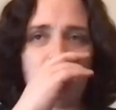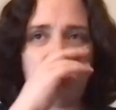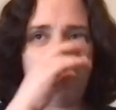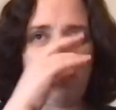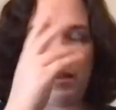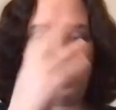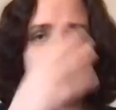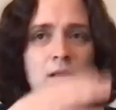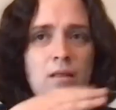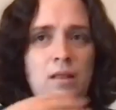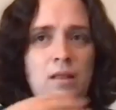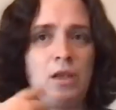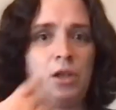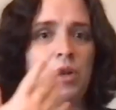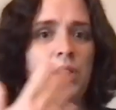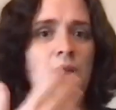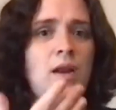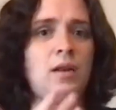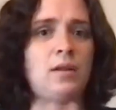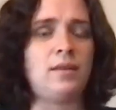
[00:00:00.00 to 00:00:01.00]
like in the
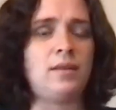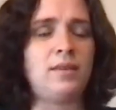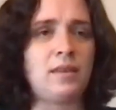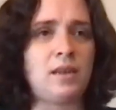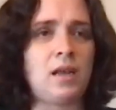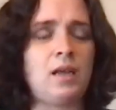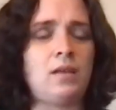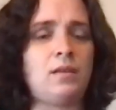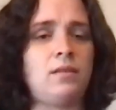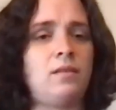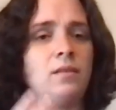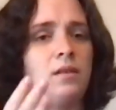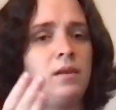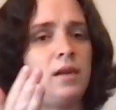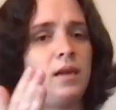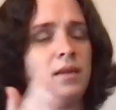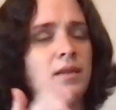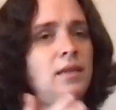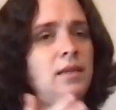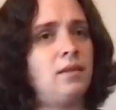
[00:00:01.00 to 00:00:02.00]
United States in the
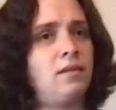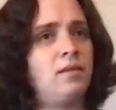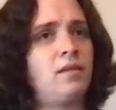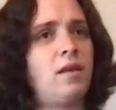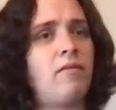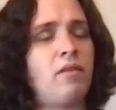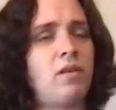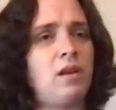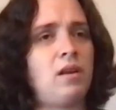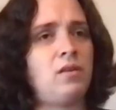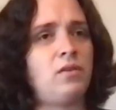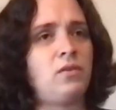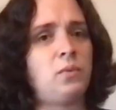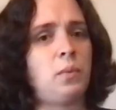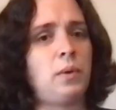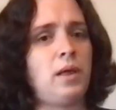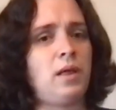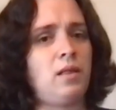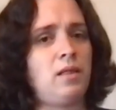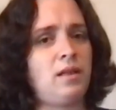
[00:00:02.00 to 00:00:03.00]
1970s
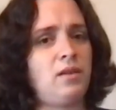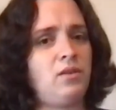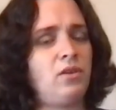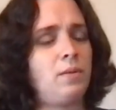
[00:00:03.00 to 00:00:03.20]
when they